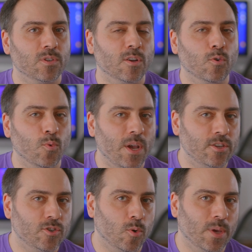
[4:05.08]
was a great
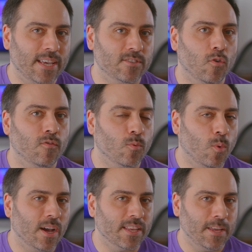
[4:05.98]
showcase of
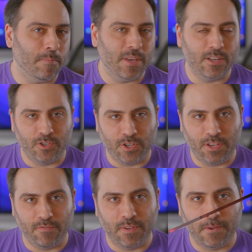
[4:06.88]
what can be
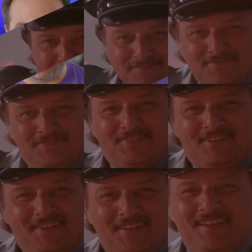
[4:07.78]
achieved.
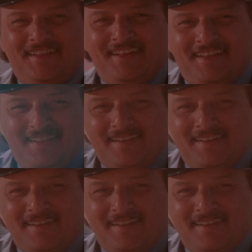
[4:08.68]
A year